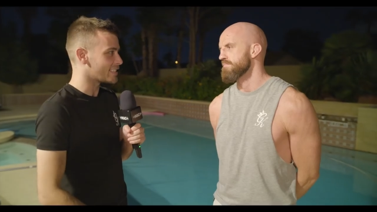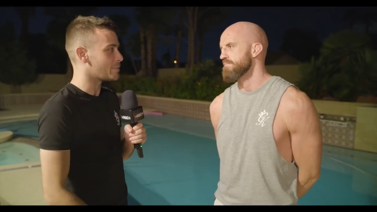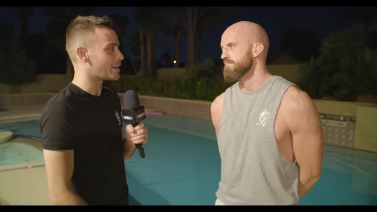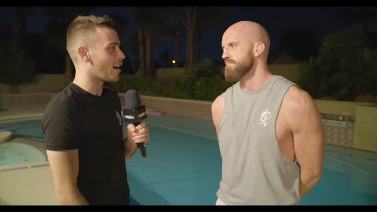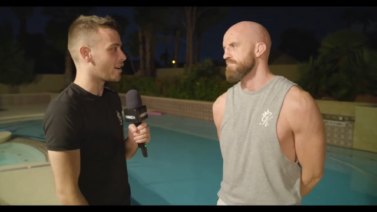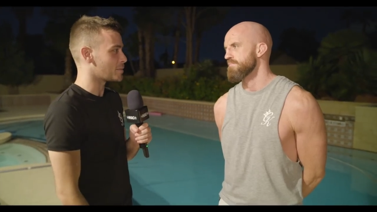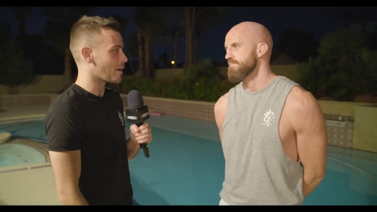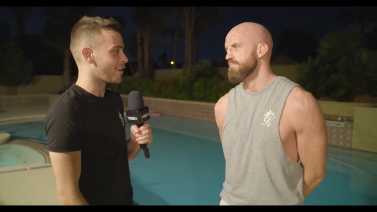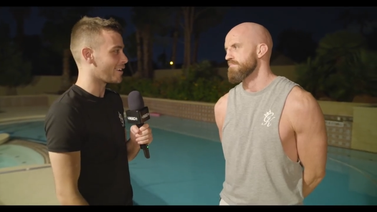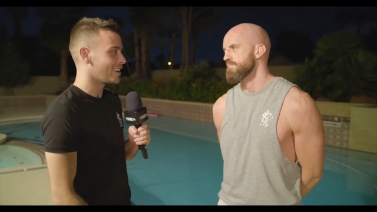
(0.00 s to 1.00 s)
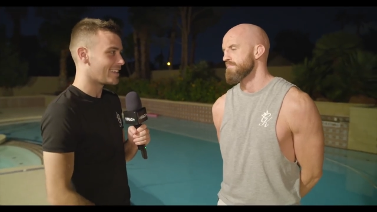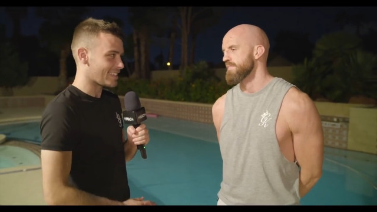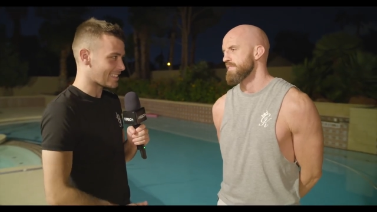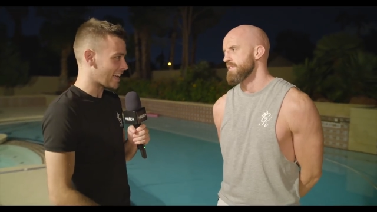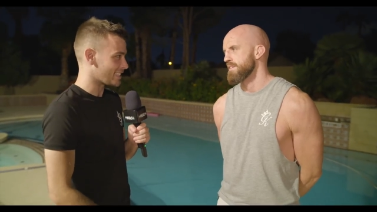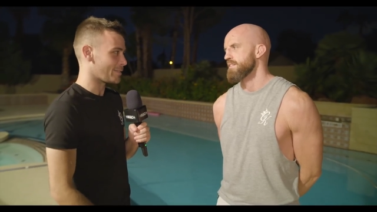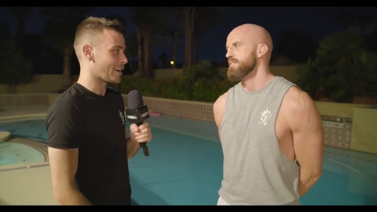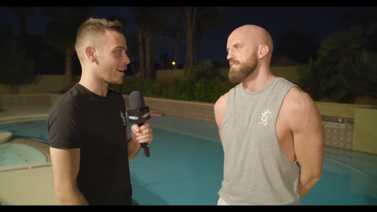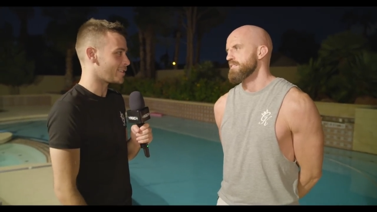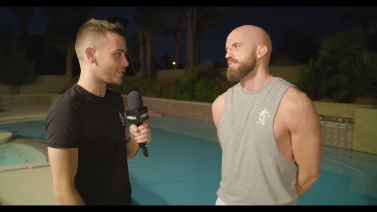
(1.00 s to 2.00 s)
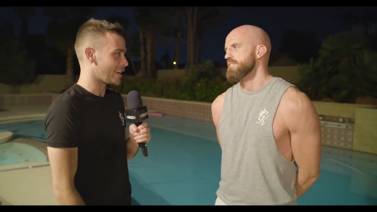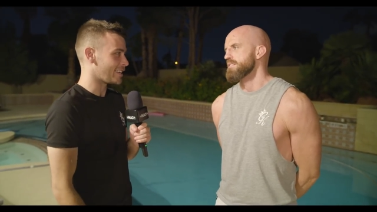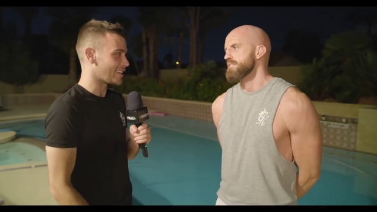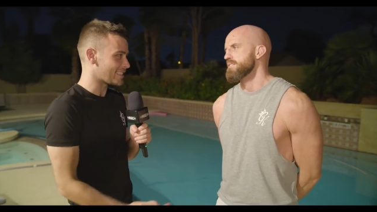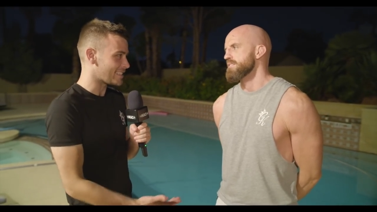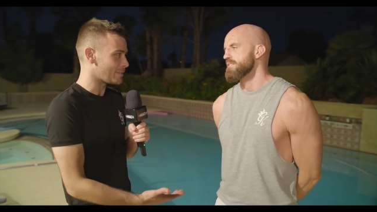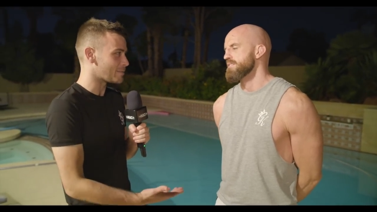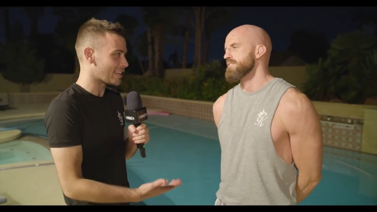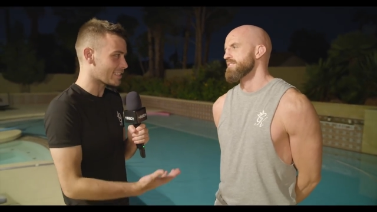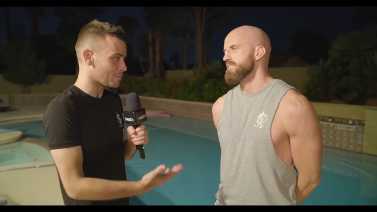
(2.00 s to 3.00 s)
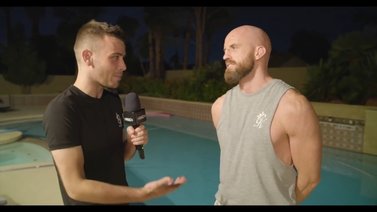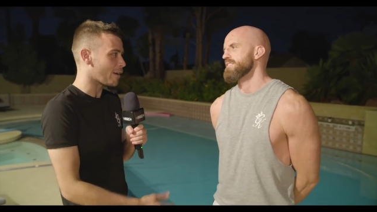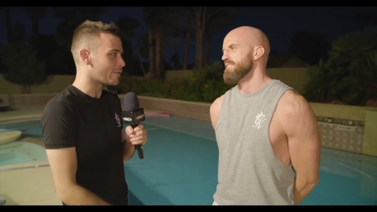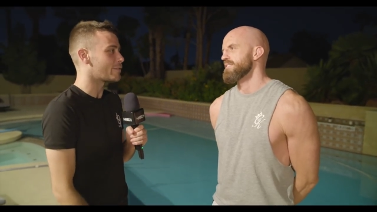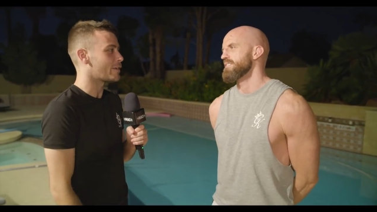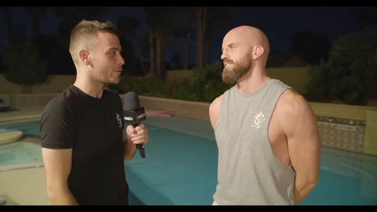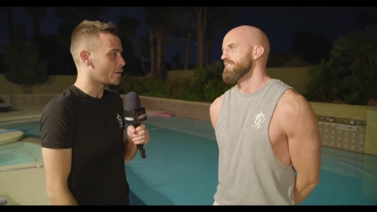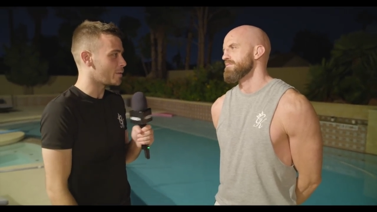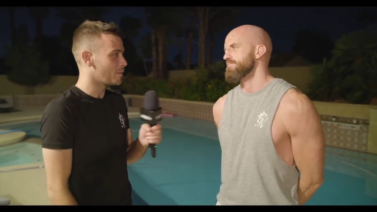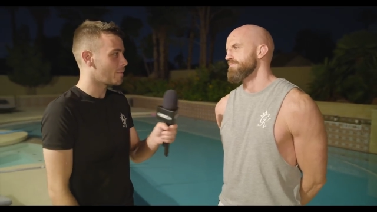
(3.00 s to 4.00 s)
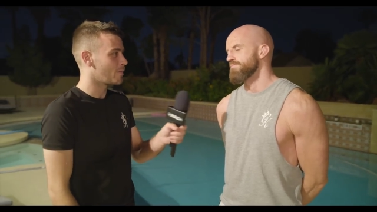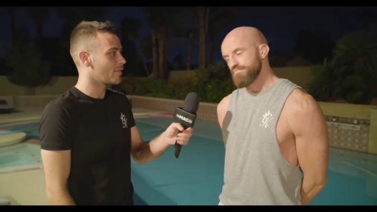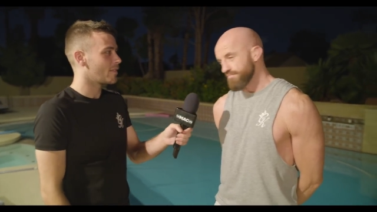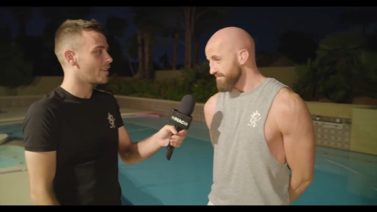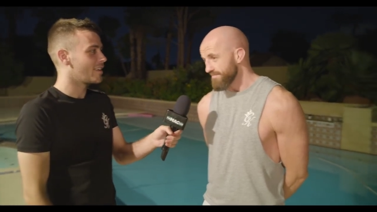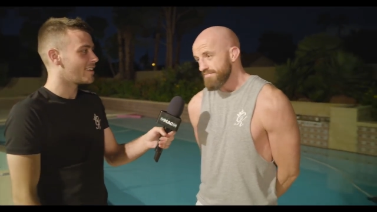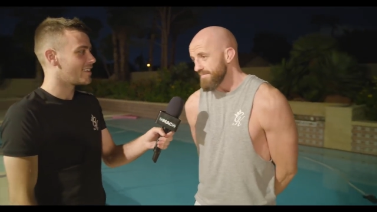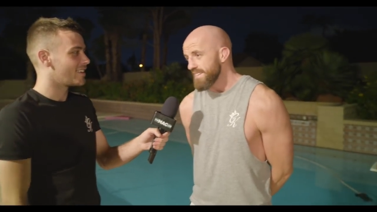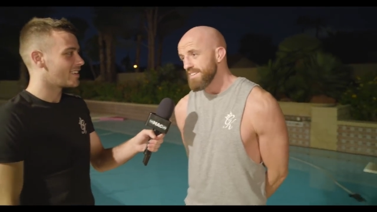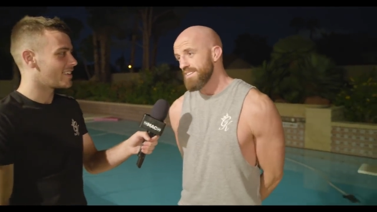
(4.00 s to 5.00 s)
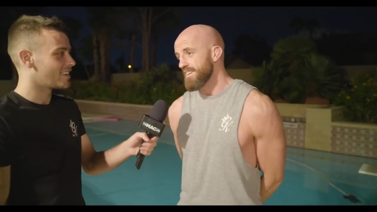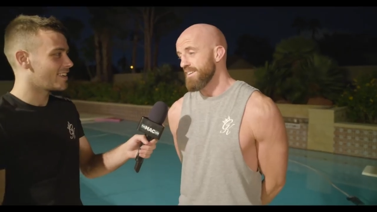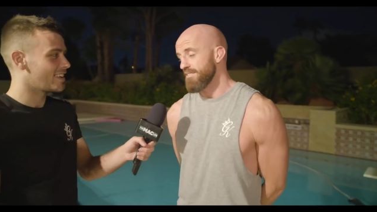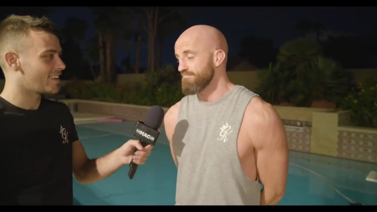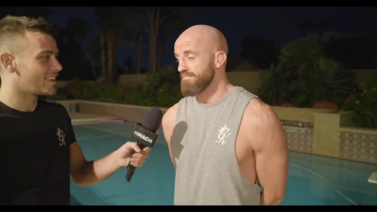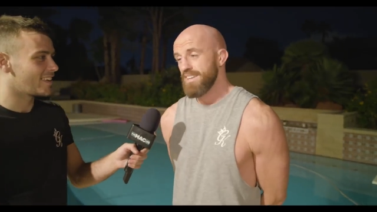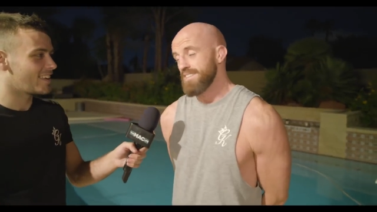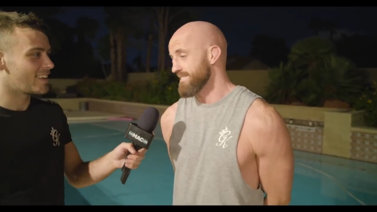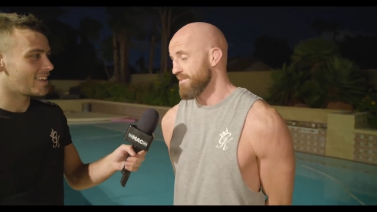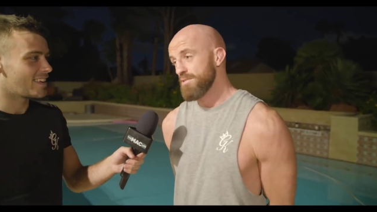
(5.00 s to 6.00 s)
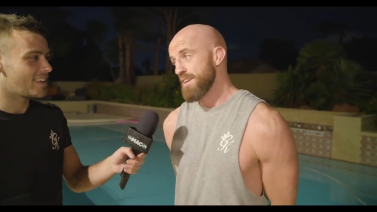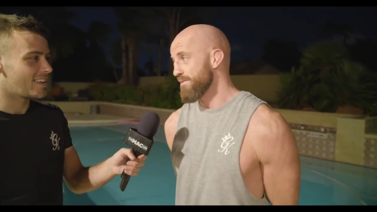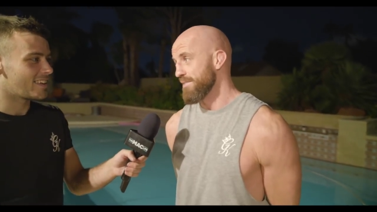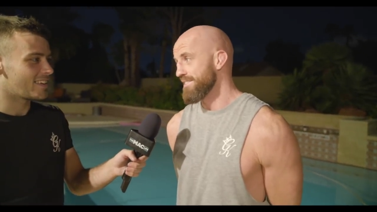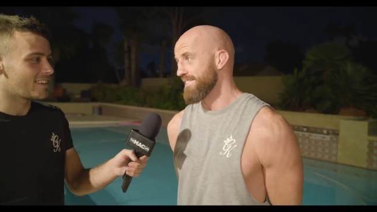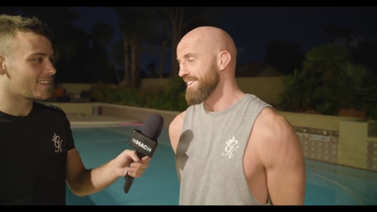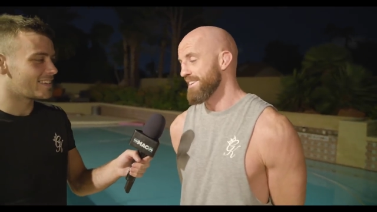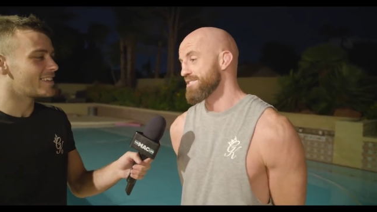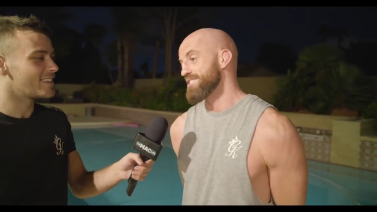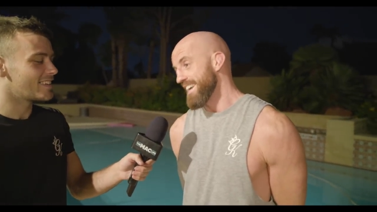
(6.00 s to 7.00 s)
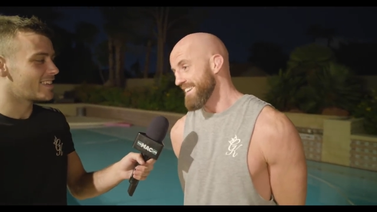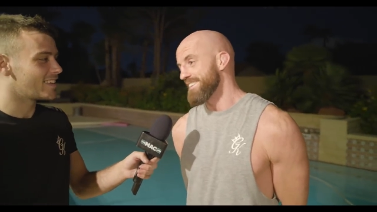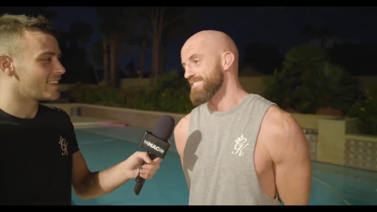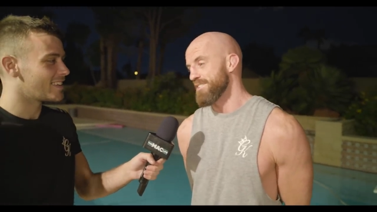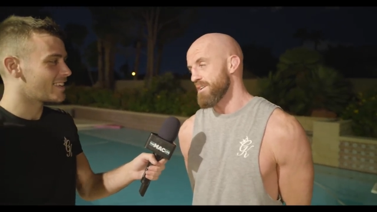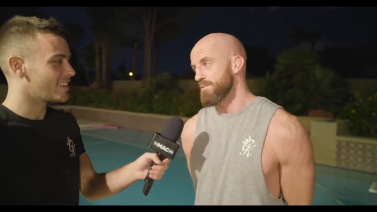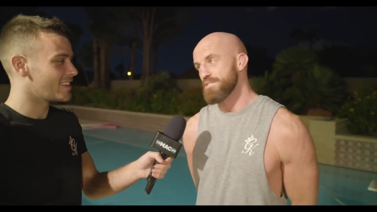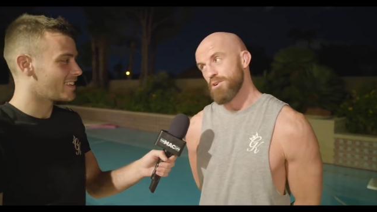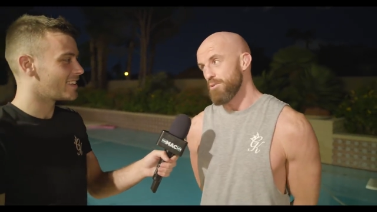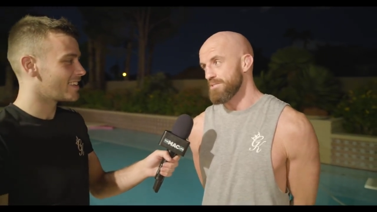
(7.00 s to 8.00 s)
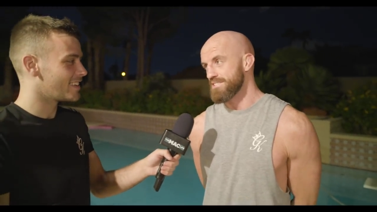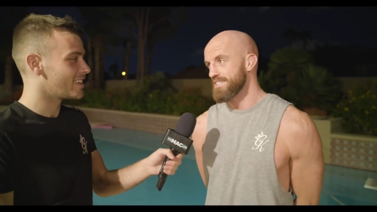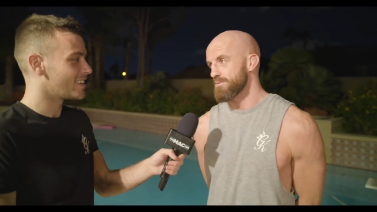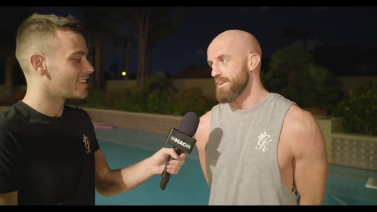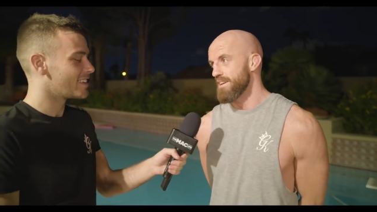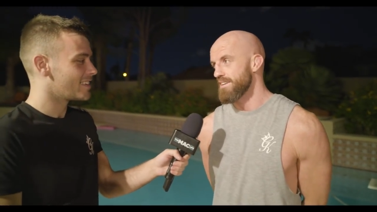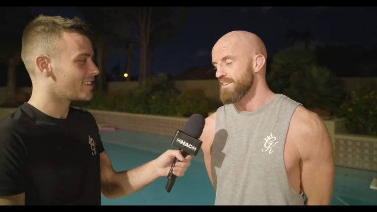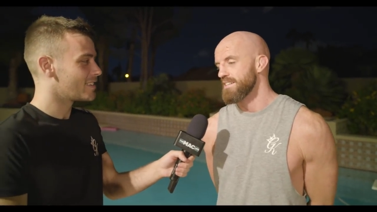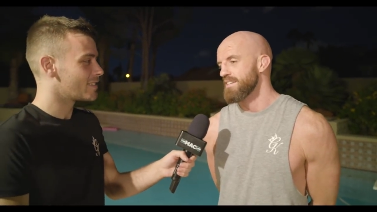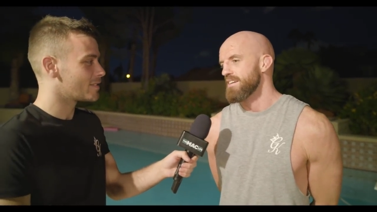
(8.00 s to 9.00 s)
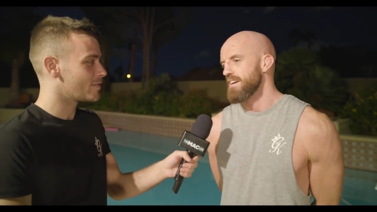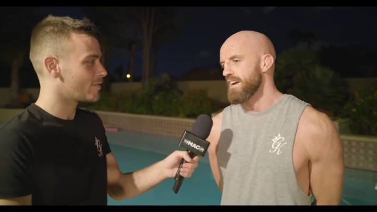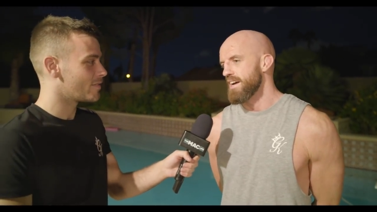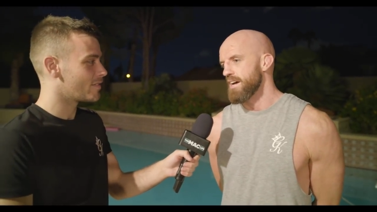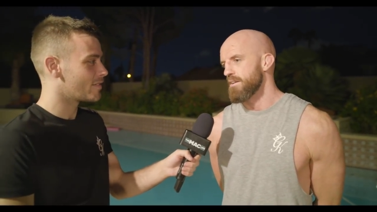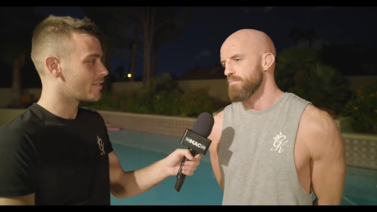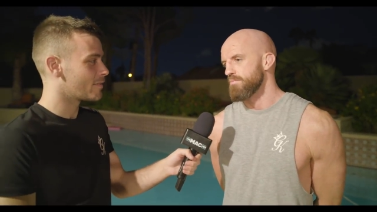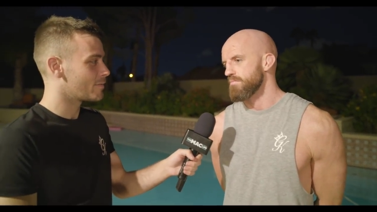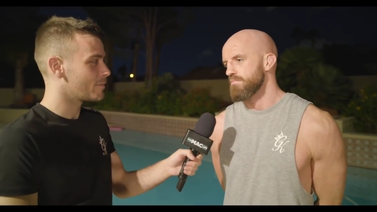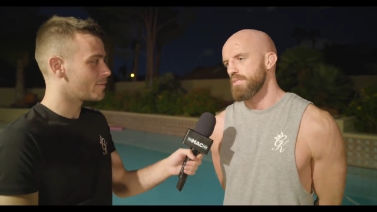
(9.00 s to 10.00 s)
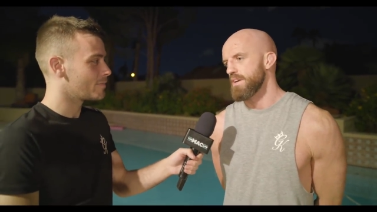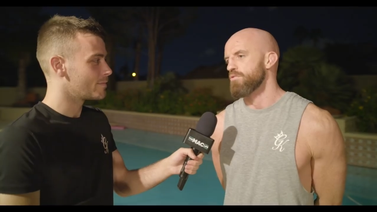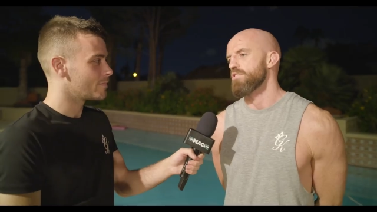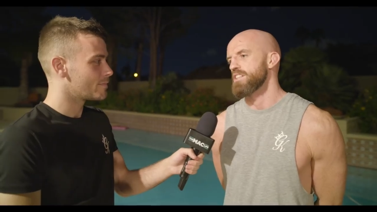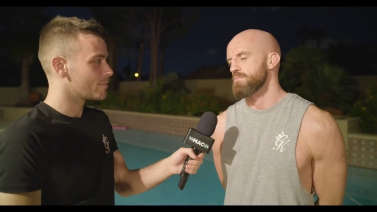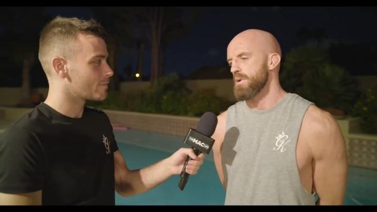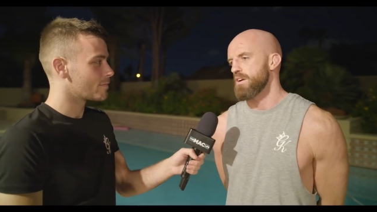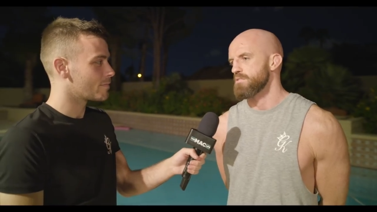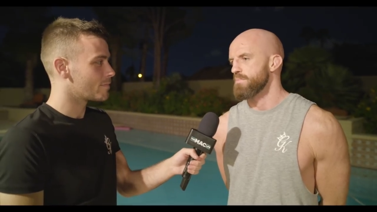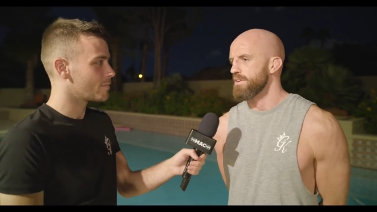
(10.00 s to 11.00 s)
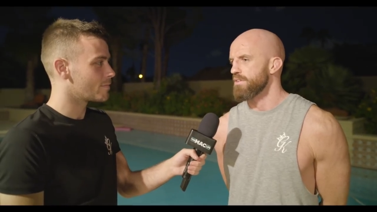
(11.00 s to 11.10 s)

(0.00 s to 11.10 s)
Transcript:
Speaker 1: has to be hard sparring, this has to be hard training? It seems like it's perfect fit for you.
Speaker 2: It it's no different. He just said it this time. It's always this way. Um, we have great spars, me